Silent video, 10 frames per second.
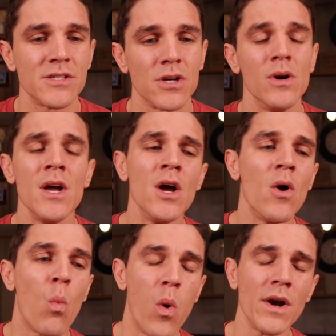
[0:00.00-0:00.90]
So
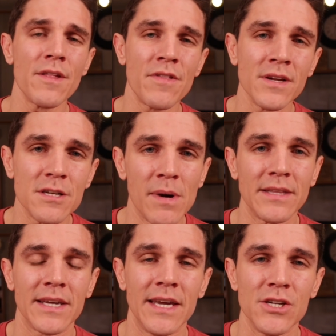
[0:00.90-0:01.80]
one of the things
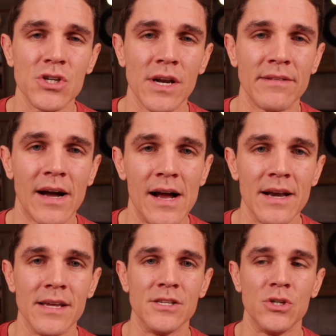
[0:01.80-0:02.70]
about the ketogenic diet
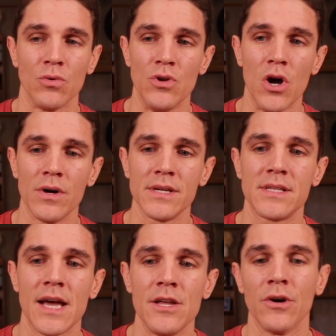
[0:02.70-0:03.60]
is you'll notice that